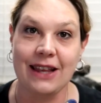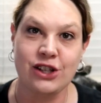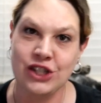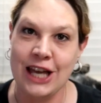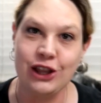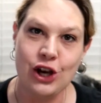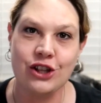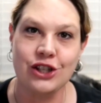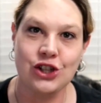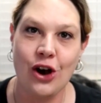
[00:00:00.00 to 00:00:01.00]
like, see,
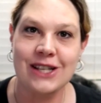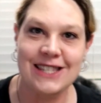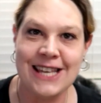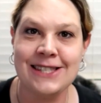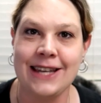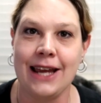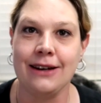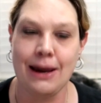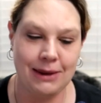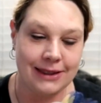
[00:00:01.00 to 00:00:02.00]
look, the dog's listening.
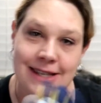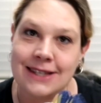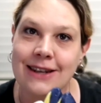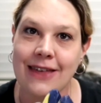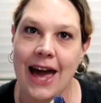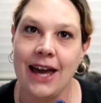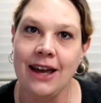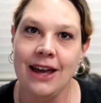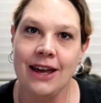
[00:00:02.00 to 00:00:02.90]
I mean, listen to that.